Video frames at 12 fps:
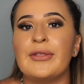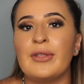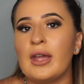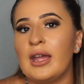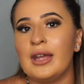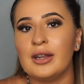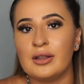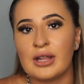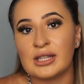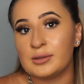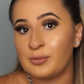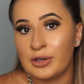then
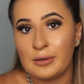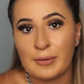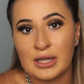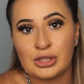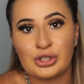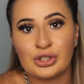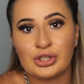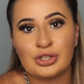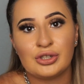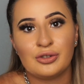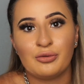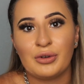that's pretty
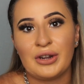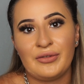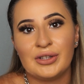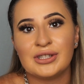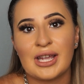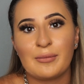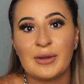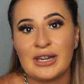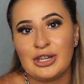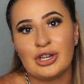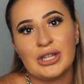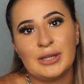much what it feels like, but
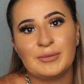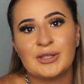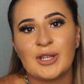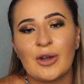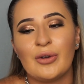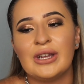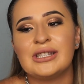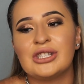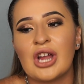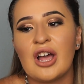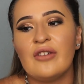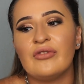in your lips. So it's
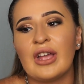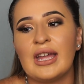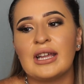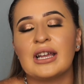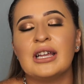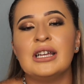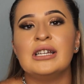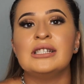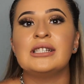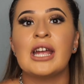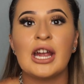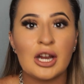not like
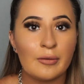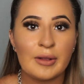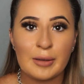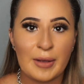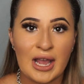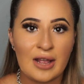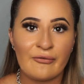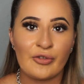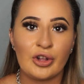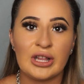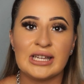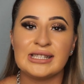terribly
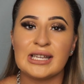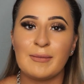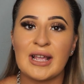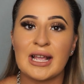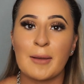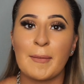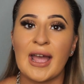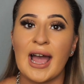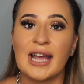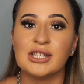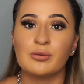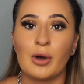painful. It did make my
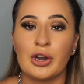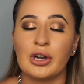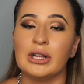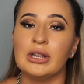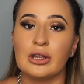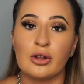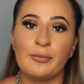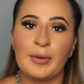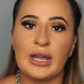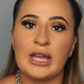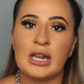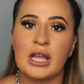eyes water a little
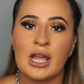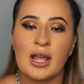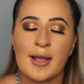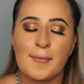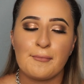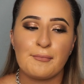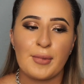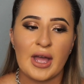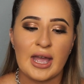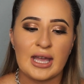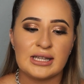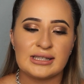bit,
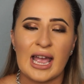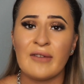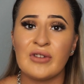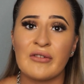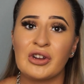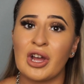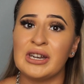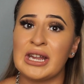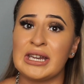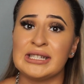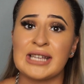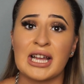but I've never gotten
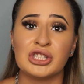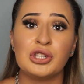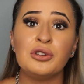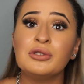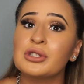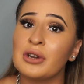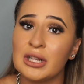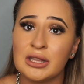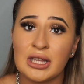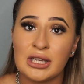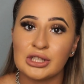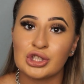any tattoos or
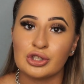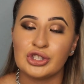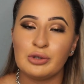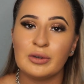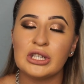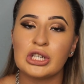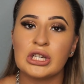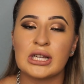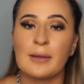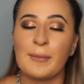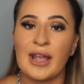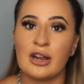anything, so she really couldn't
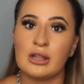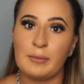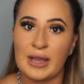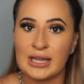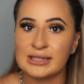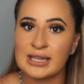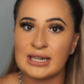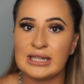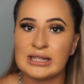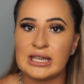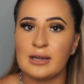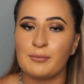compare the pain to
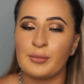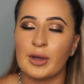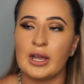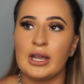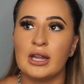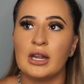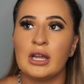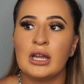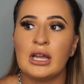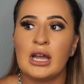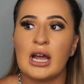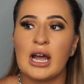anything,
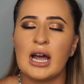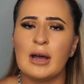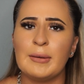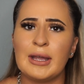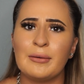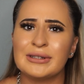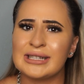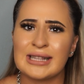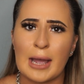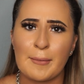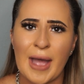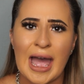but it wasn't
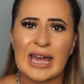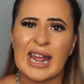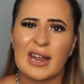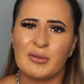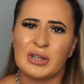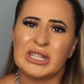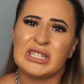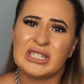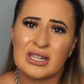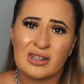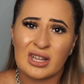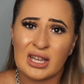that bad. I really
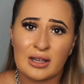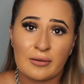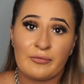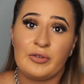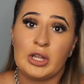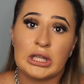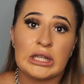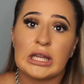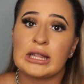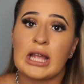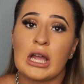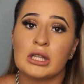didn't like feel it
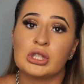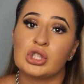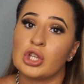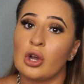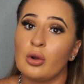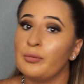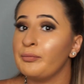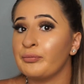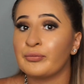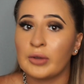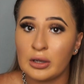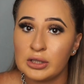like that, so
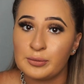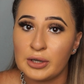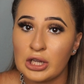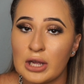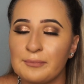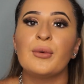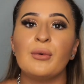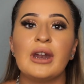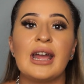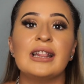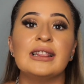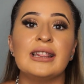it was pretty good. When
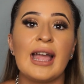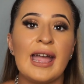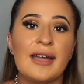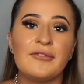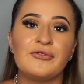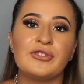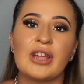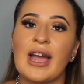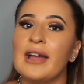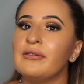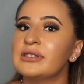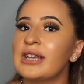I left,
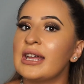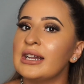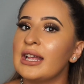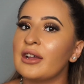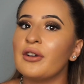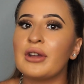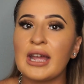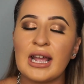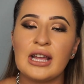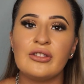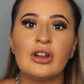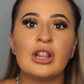I was kind of like,
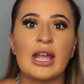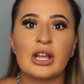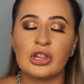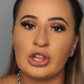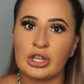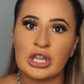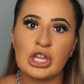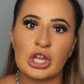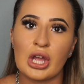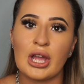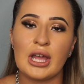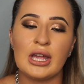okay, they're like looking
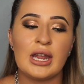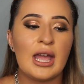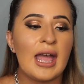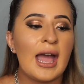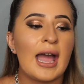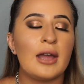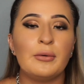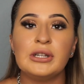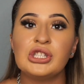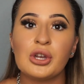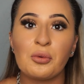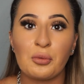good. I
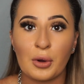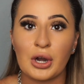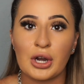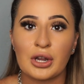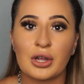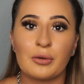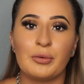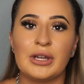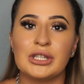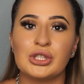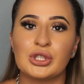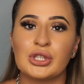went to work,
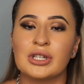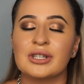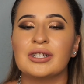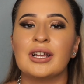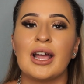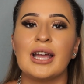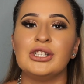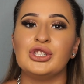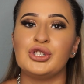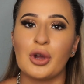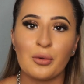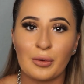which I
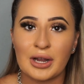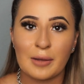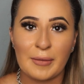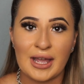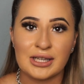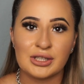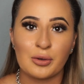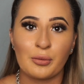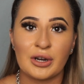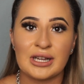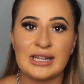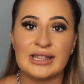don't recommend
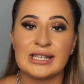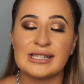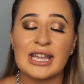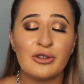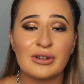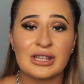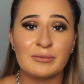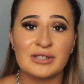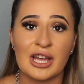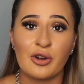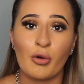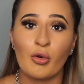working the day you get them
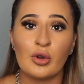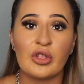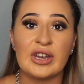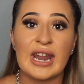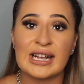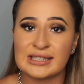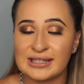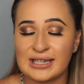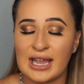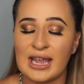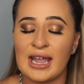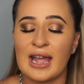done or the next
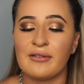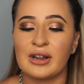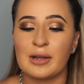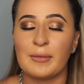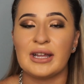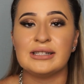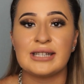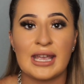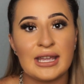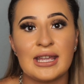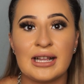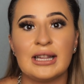day. I recommend
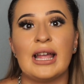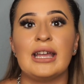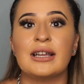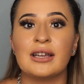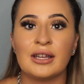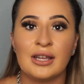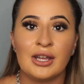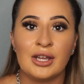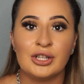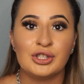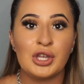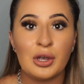taking like
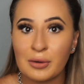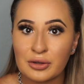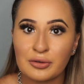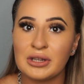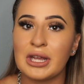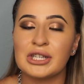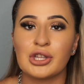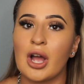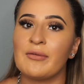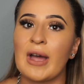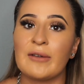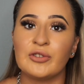2 or 3 days
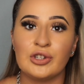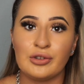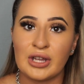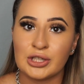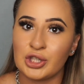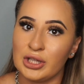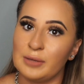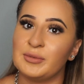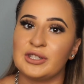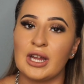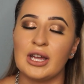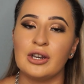off after you get your
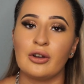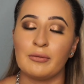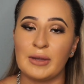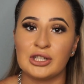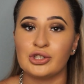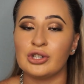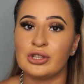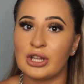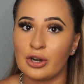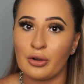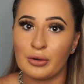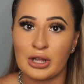lips done, or make sure
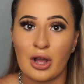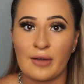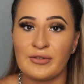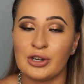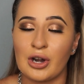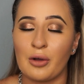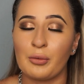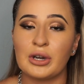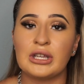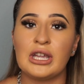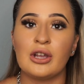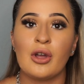they're already off and you're not
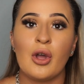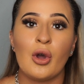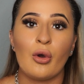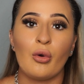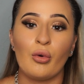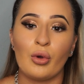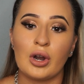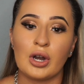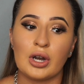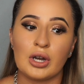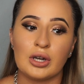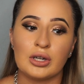working,
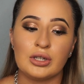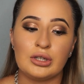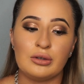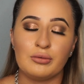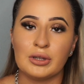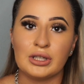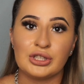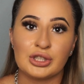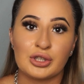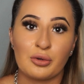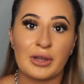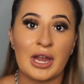or you really
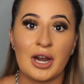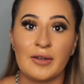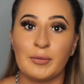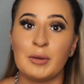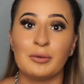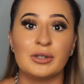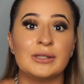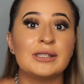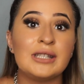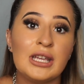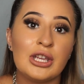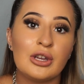just don't care if people
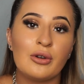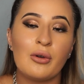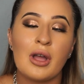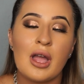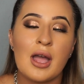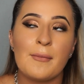see you.